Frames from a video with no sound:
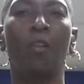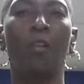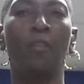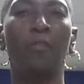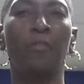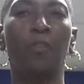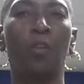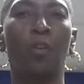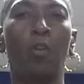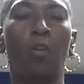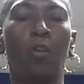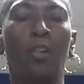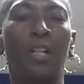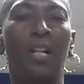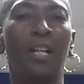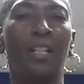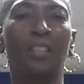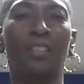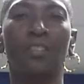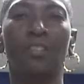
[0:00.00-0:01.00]
offer all
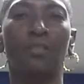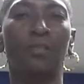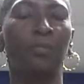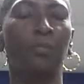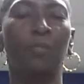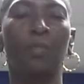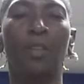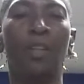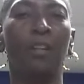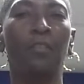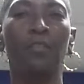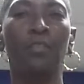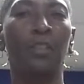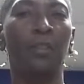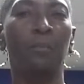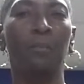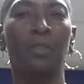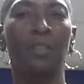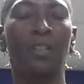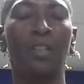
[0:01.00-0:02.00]
kinds of
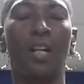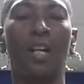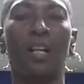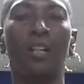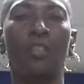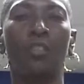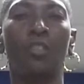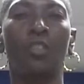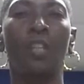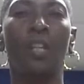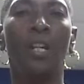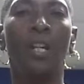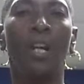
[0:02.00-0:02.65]
lovely massage